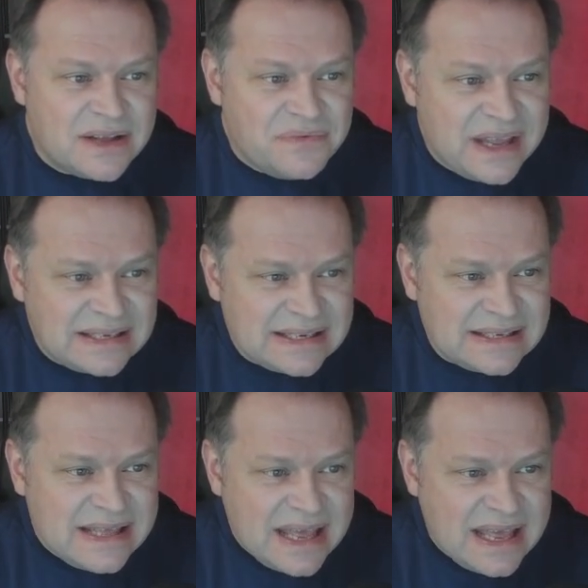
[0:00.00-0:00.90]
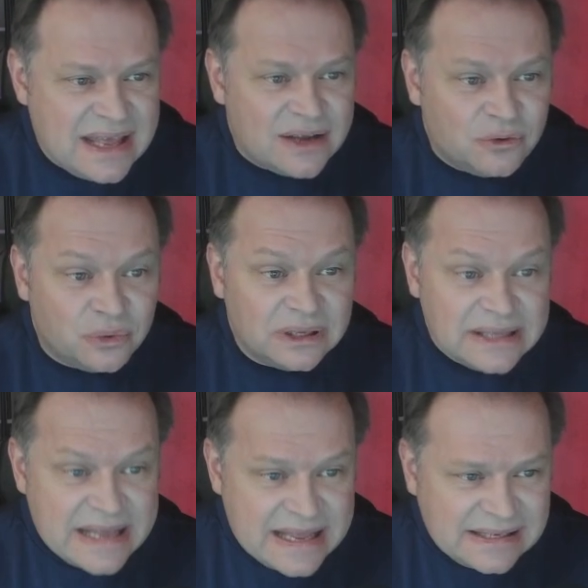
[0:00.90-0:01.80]
This is the
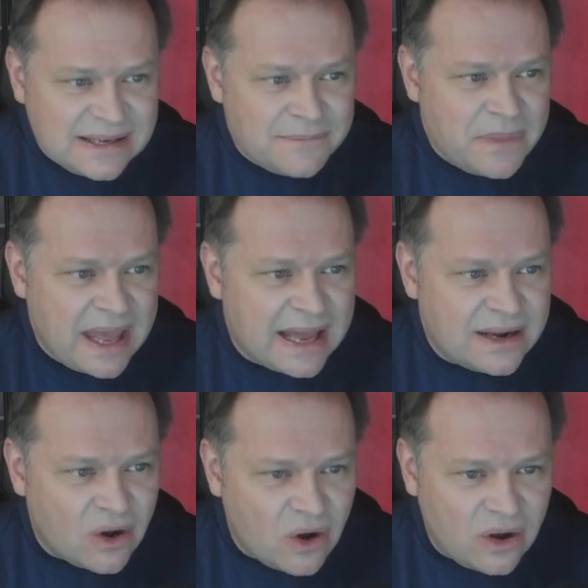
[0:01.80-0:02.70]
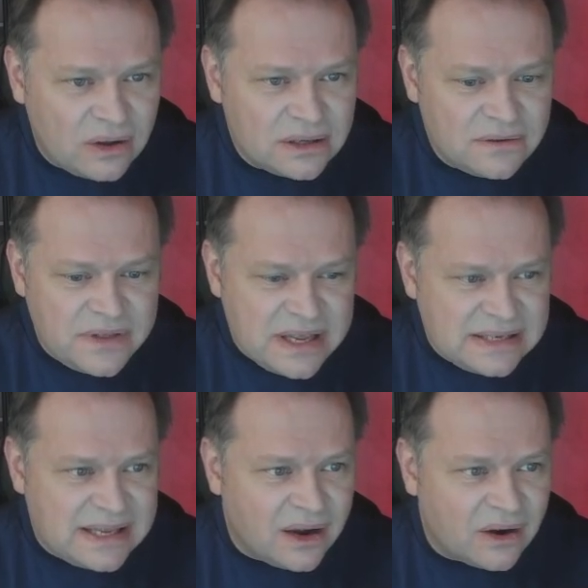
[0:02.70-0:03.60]
release, and all of
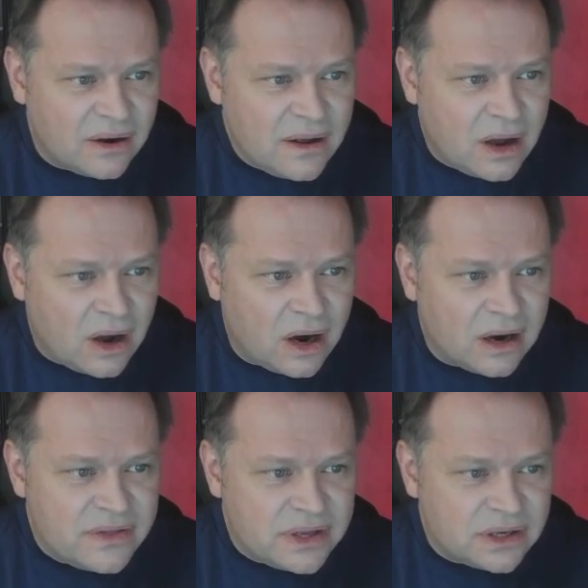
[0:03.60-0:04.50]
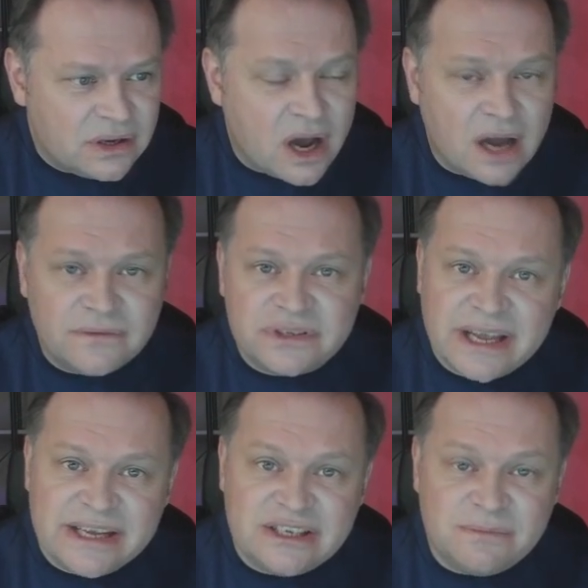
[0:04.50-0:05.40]
these here are the
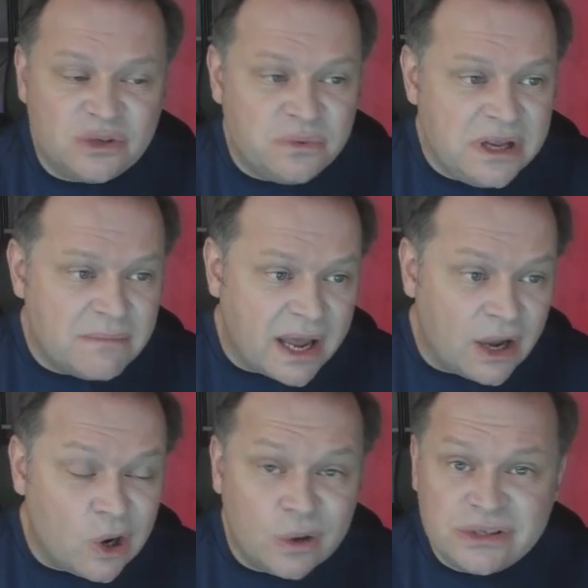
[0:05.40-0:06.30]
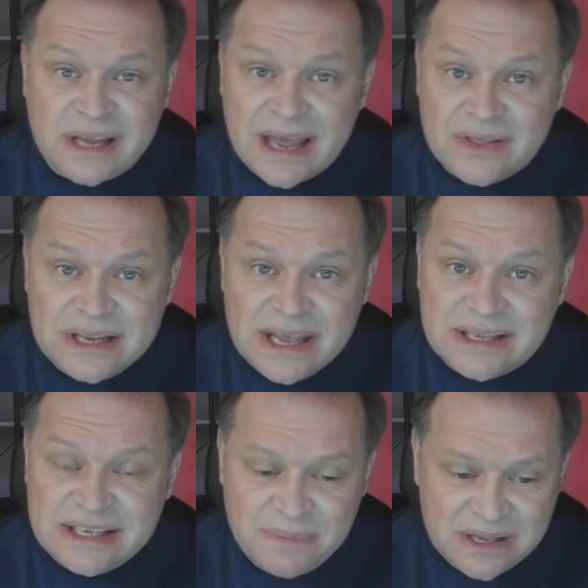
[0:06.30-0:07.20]
conversation between my host and the
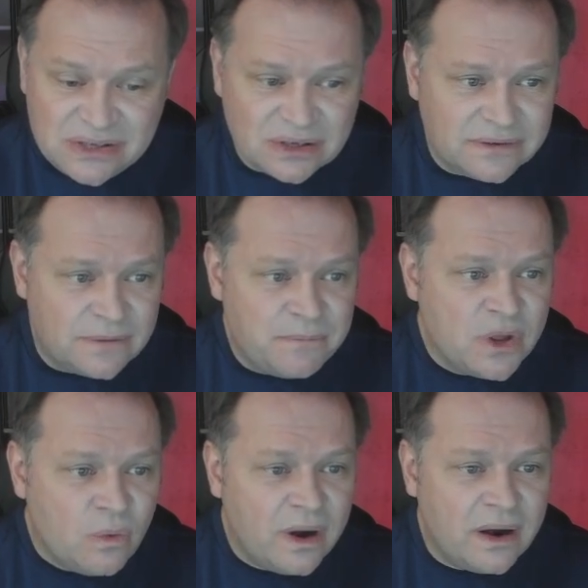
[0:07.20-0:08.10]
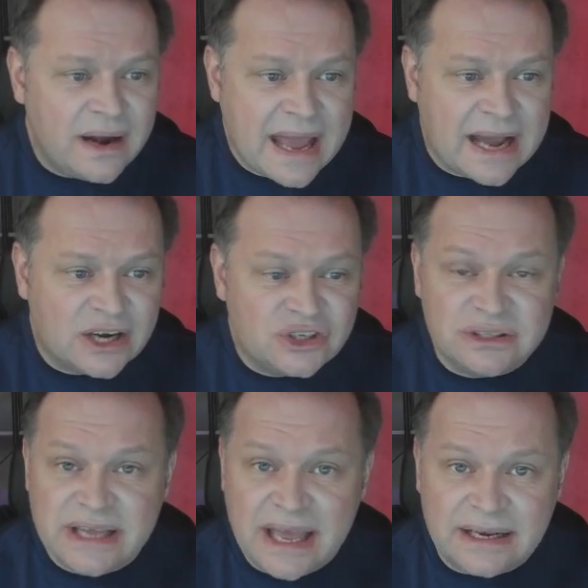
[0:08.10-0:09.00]
DHCP server where I
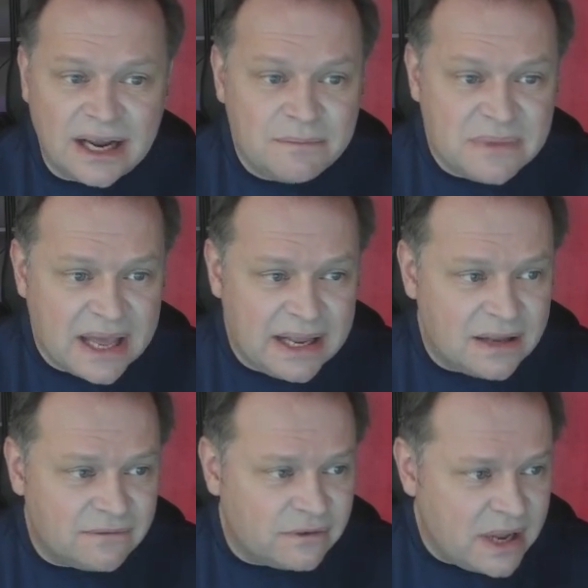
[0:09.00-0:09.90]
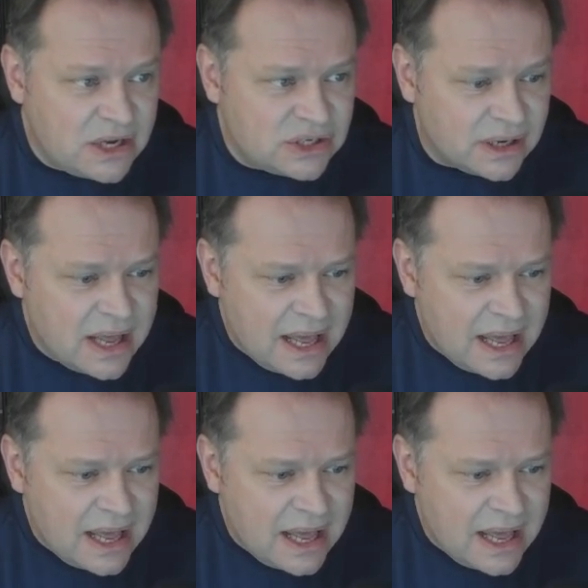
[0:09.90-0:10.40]
actually ended up getting information.